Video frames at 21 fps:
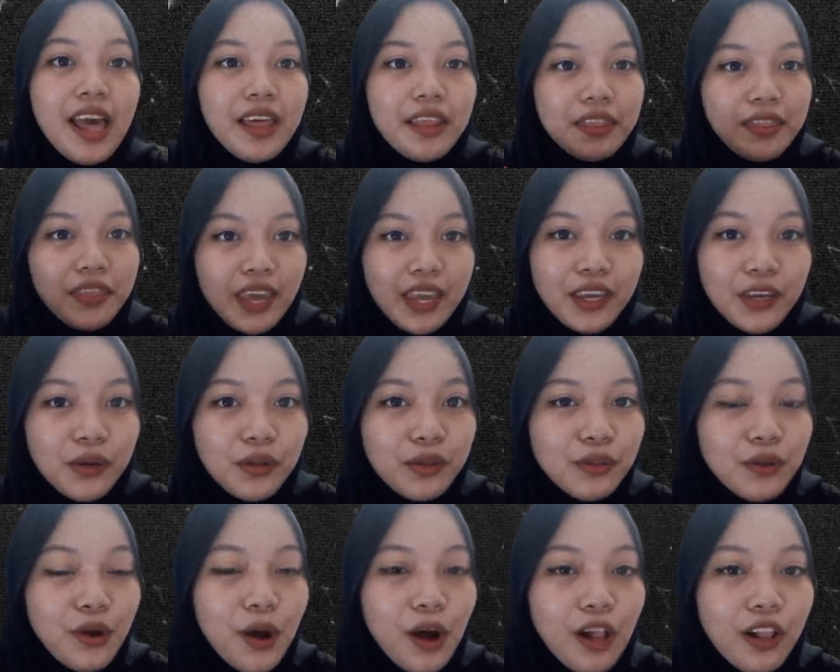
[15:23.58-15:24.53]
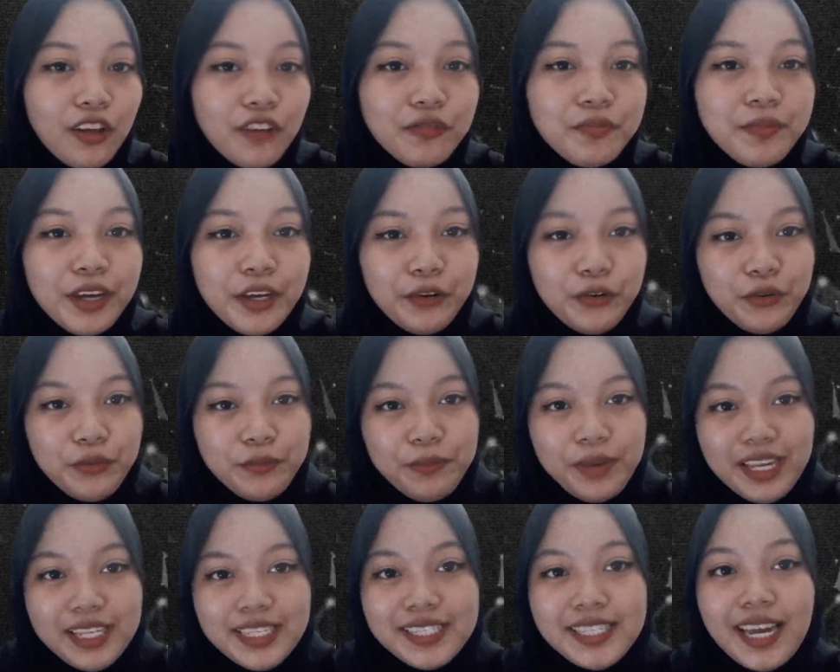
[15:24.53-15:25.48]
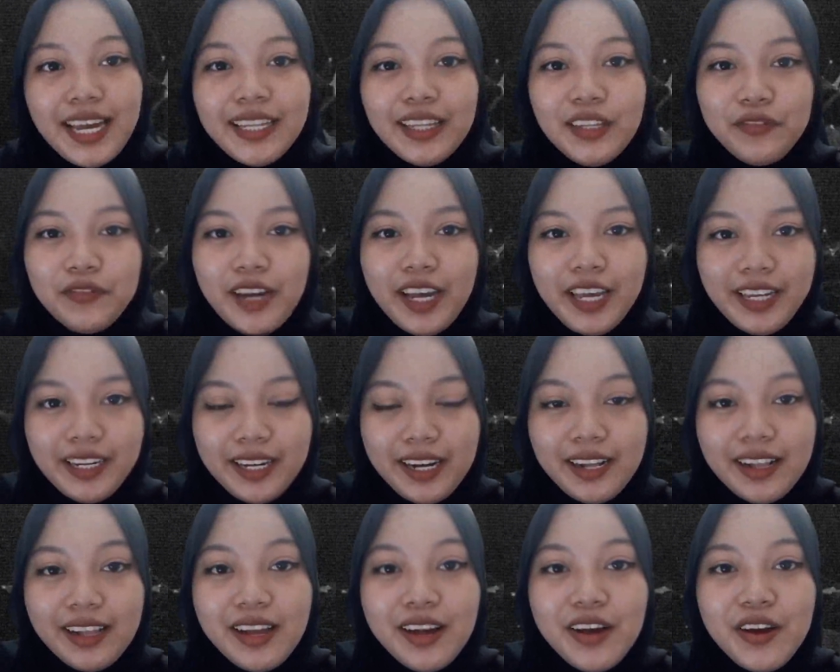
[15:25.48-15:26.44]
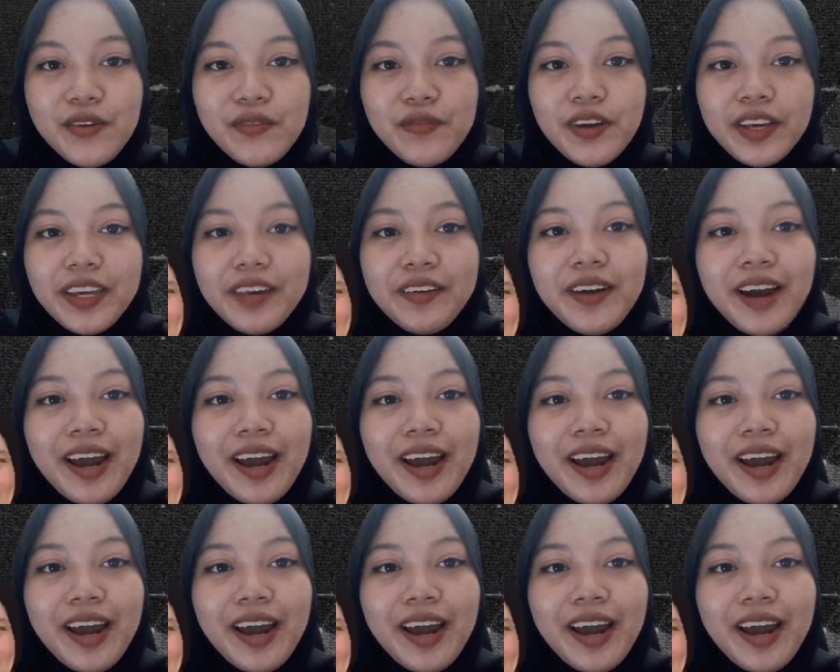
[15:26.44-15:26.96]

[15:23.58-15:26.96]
Thank you to all of my group mates Atif Haikal, Fakira